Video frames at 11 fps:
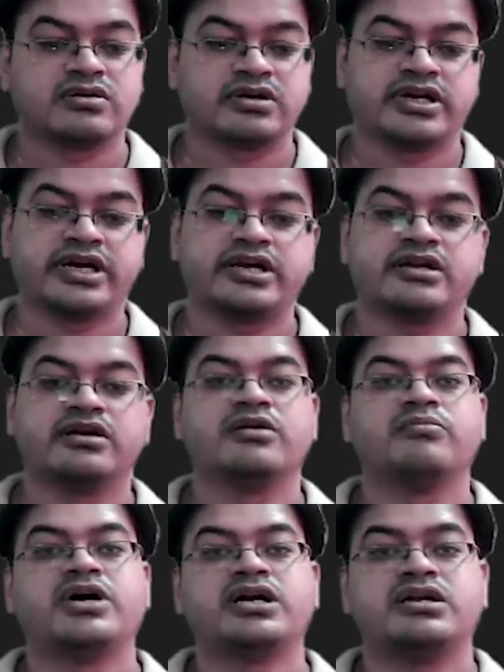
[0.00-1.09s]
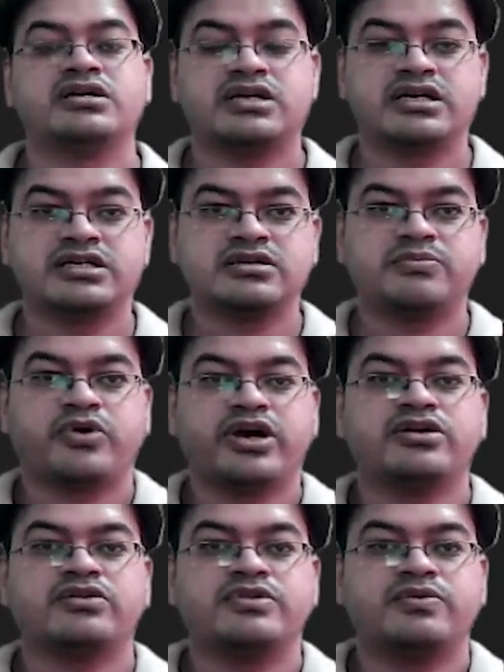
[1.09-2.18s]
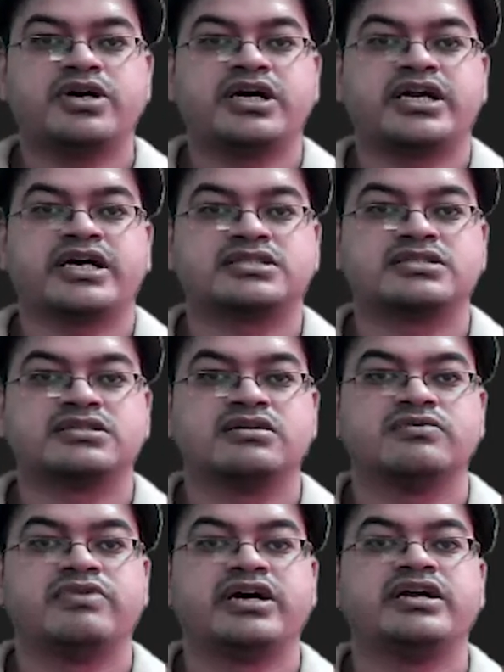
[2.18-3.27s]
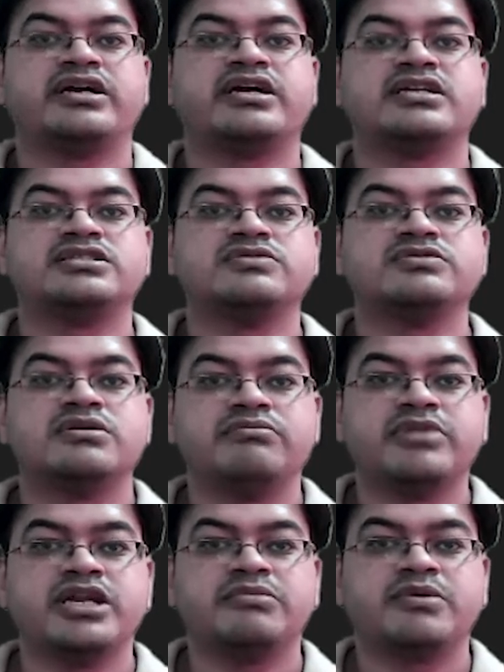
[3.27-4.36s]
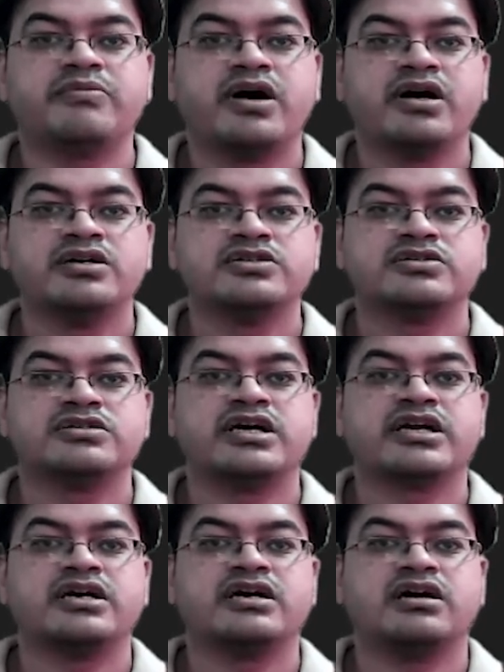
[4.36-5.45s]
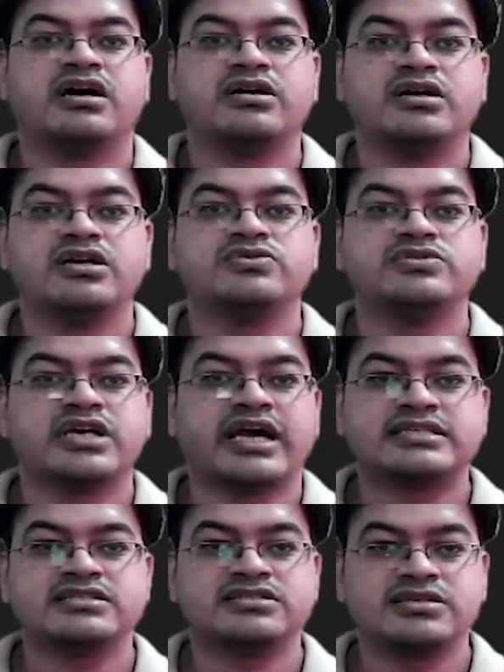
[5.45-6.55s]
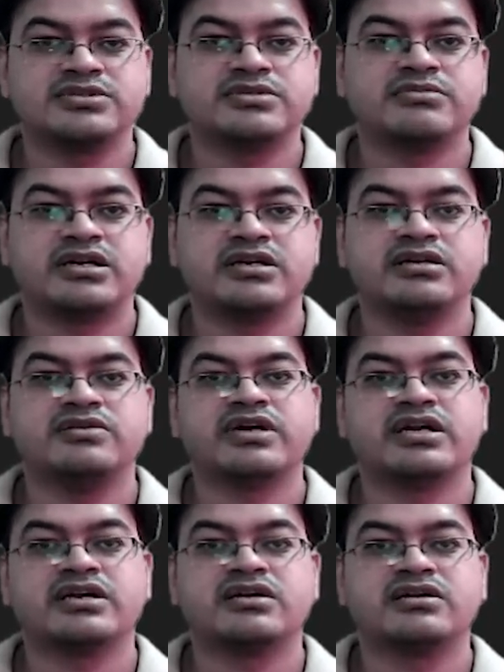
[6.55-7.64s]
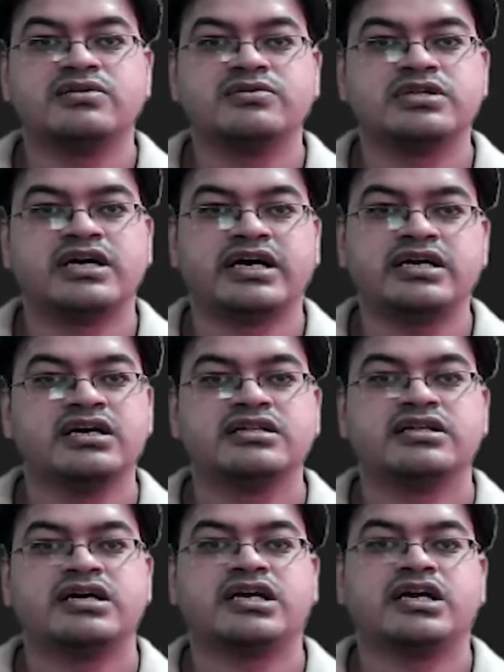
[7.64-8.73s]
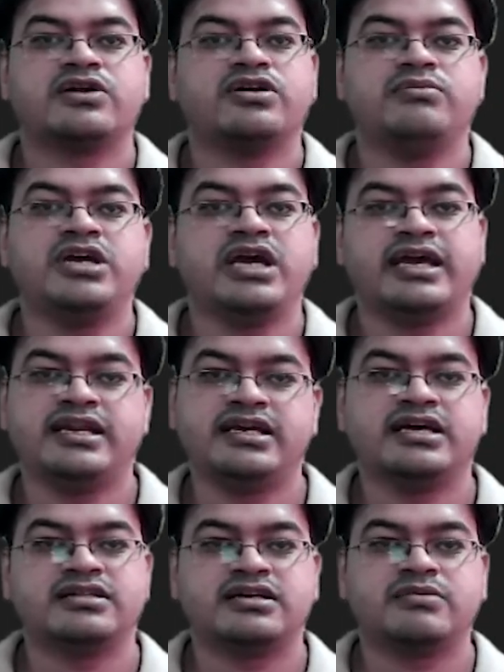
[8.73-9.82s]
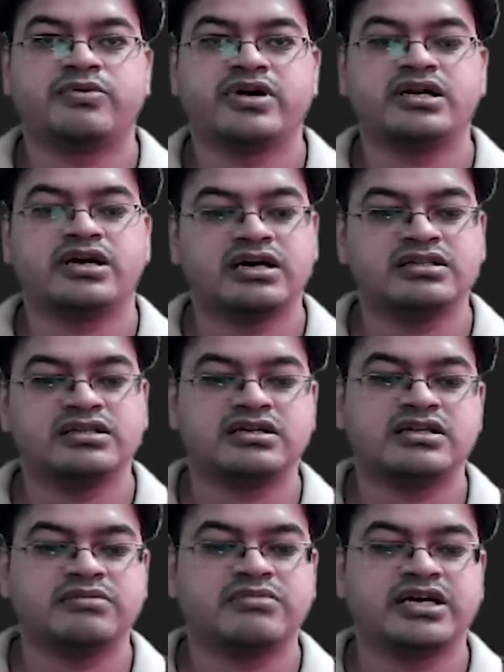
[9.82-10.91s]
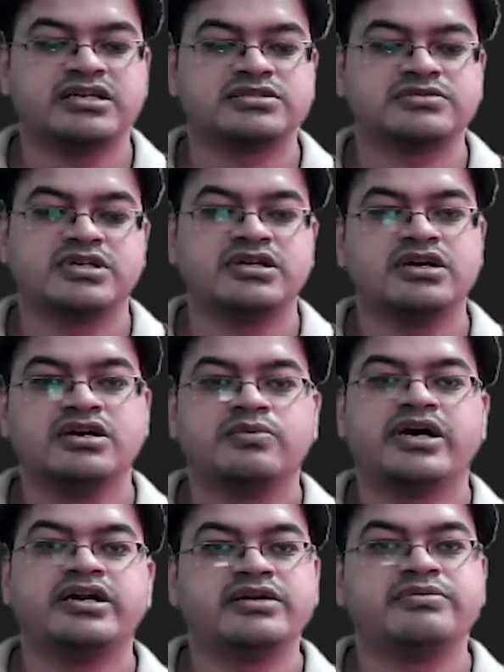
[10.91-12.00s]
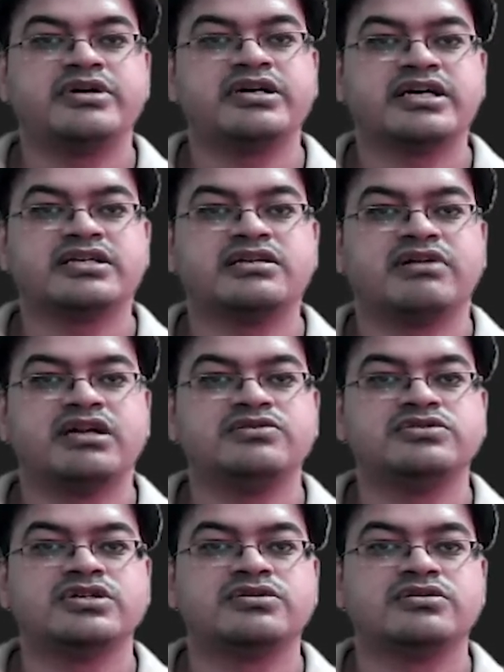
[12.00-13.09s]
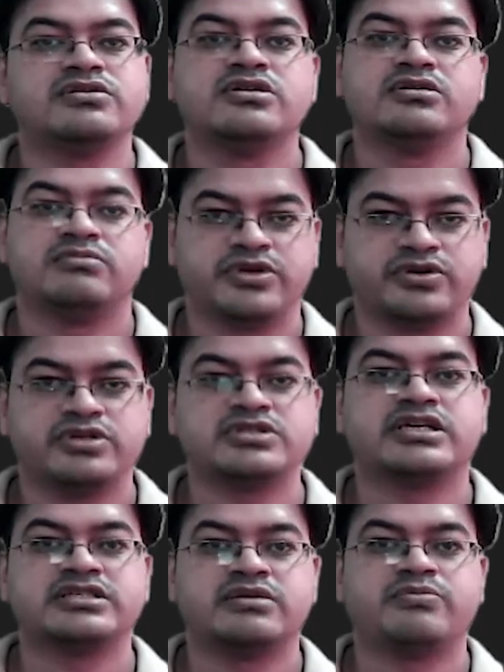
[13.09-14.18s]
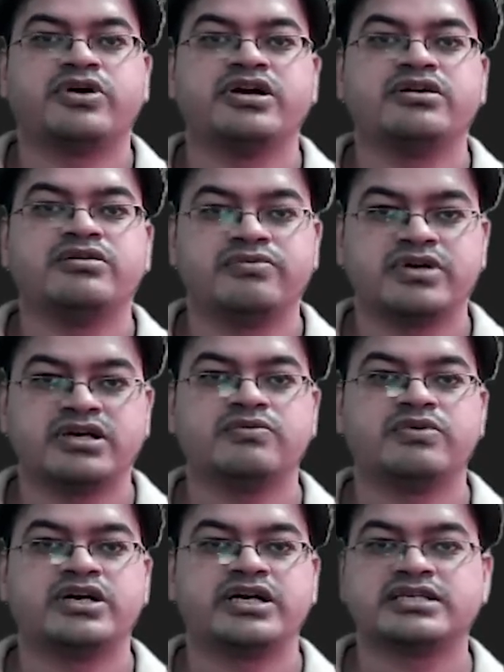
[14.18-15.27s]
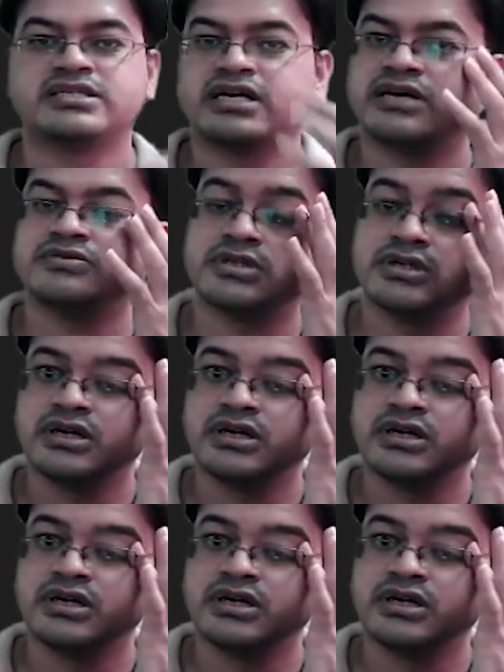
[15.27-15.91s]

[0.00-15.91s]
correct? But that is a point of the vertex where it achieves the minimum. So there, uh, using axis of symmetry, you can conclude that there cannot be any other point other than minus one where it will take the value zero, because that's the point where the vertex arrives.